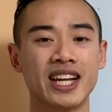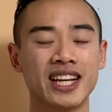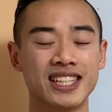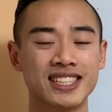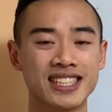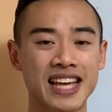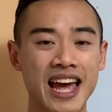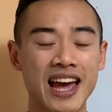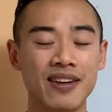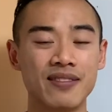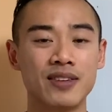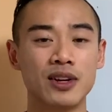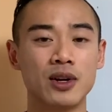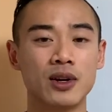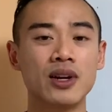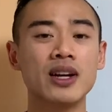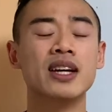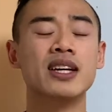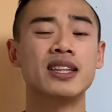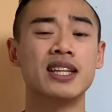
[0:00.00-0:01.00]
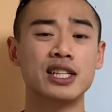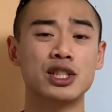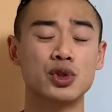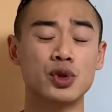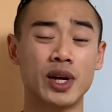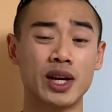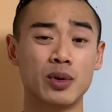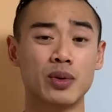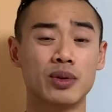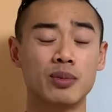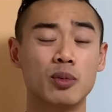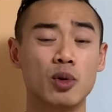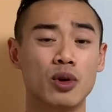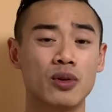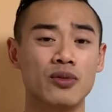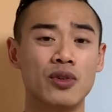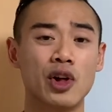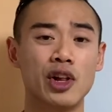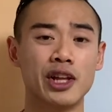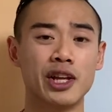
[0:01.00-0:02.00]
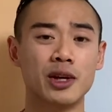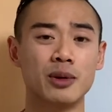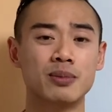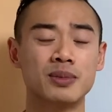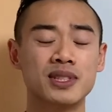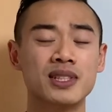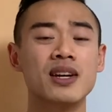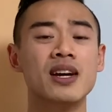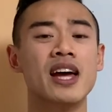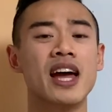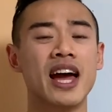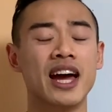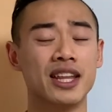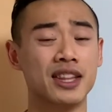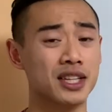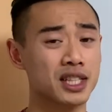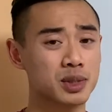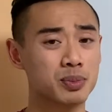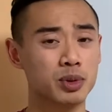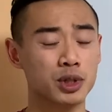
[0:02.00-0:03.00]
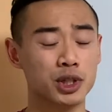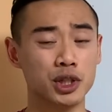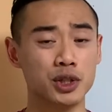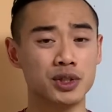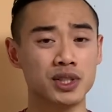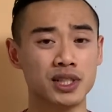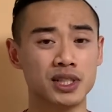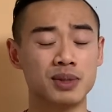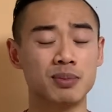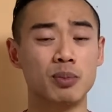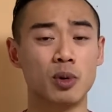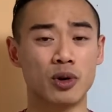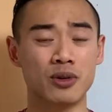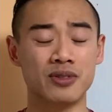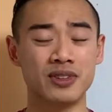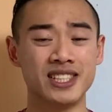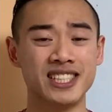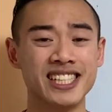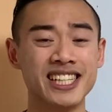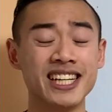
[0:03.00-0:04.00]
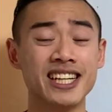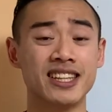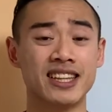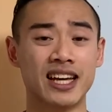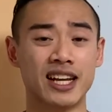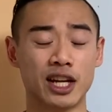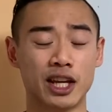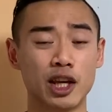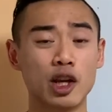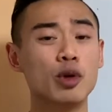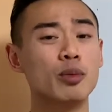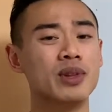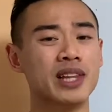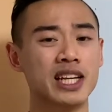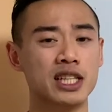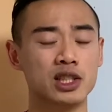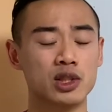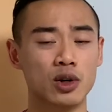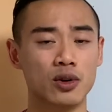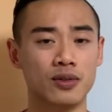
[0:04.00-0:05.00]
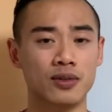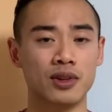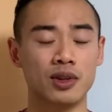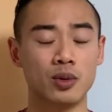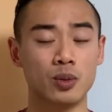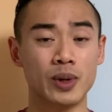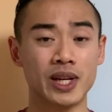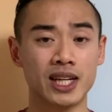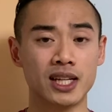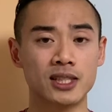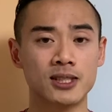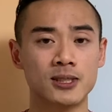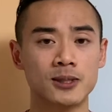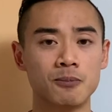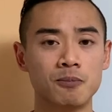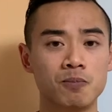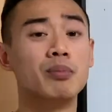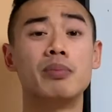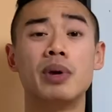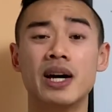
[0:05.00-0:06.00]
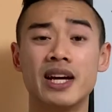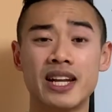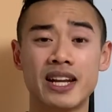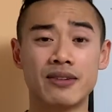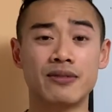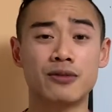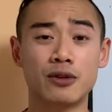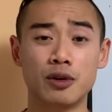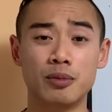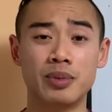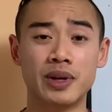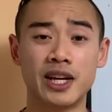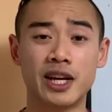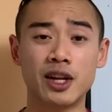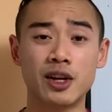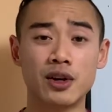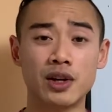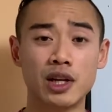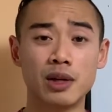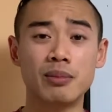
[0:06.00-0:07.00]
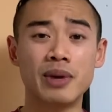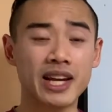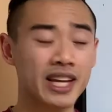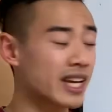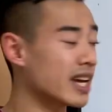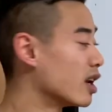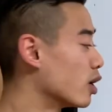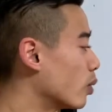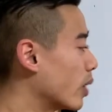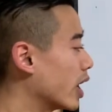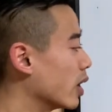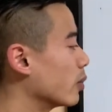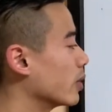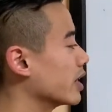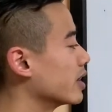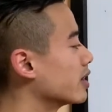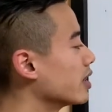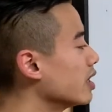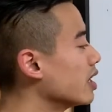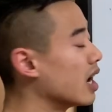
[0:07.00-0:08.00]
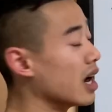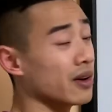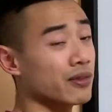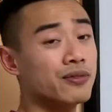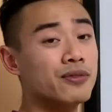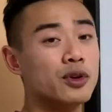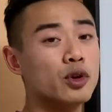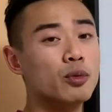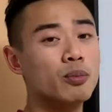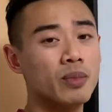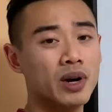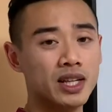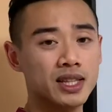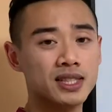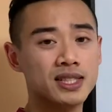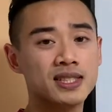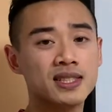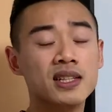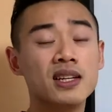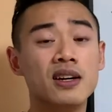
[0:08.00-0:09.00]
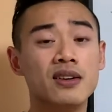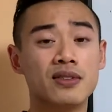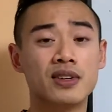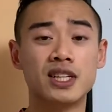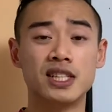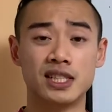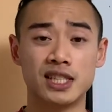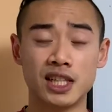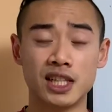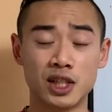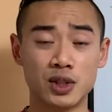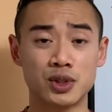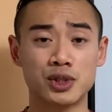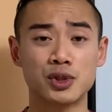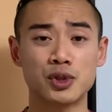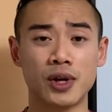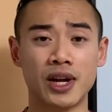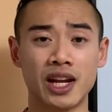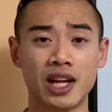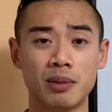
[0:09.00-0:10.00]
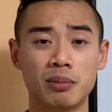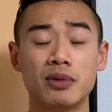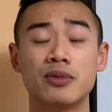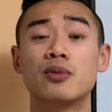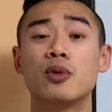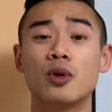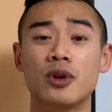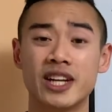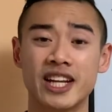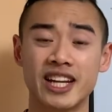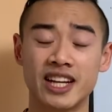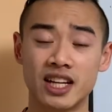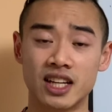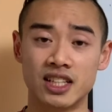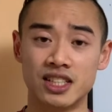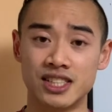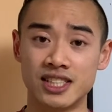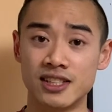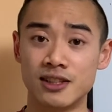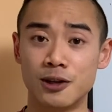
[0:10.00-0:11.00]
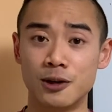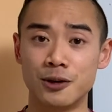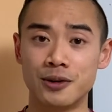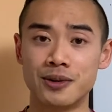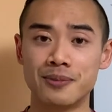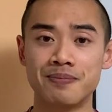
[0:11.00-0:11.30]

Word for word: is heavier, they train with more volumes, and this produces more fatigue that accumulates over the weeks. But for a beginner, you might get away with a few months of continuous training before needing a deload.